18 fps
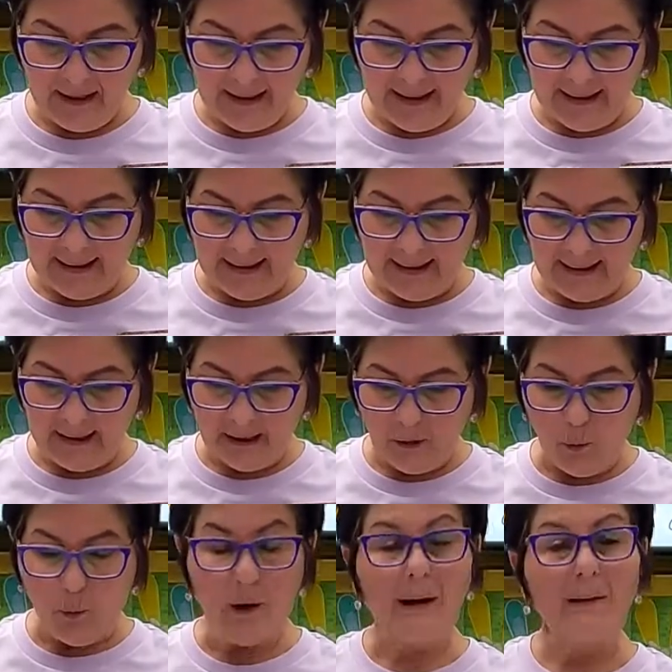
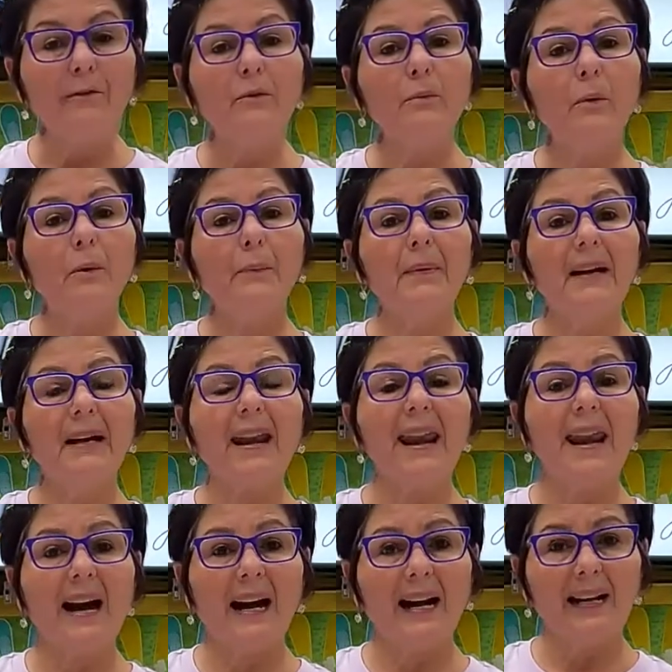One of them would be a
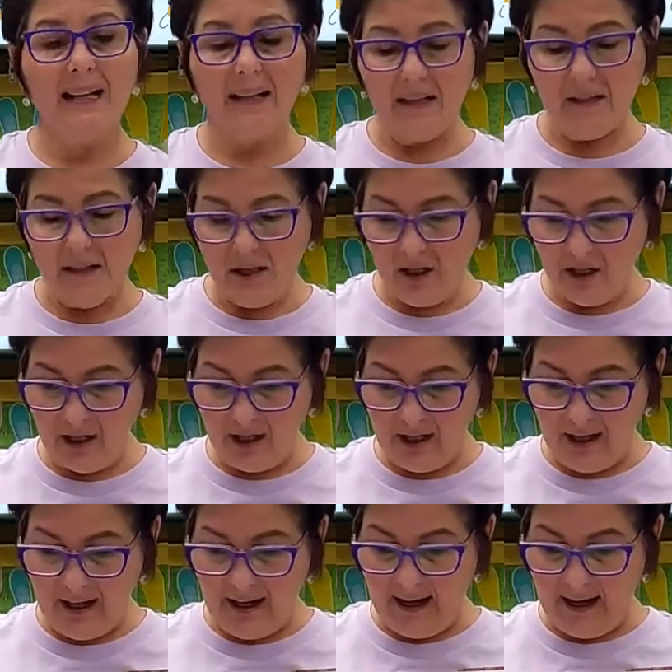9-inch,